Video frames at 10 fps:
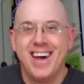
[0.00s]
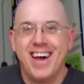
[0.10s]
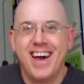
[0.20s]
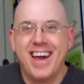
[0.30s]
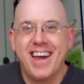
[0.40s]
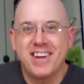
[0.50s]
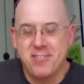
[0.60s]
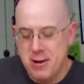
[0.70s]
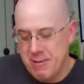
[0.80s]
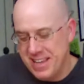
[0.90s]
I got a
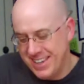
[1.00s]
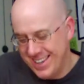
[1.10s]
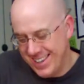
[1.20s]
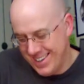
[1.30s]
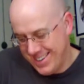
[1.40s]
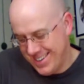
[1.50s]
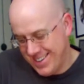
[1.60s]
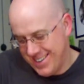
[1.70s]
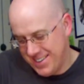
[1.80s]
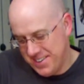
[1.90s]
Gremlin,
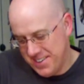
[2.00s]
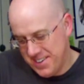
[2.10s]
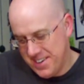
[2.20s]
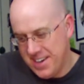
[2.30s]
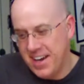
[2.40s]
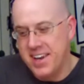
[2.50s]
a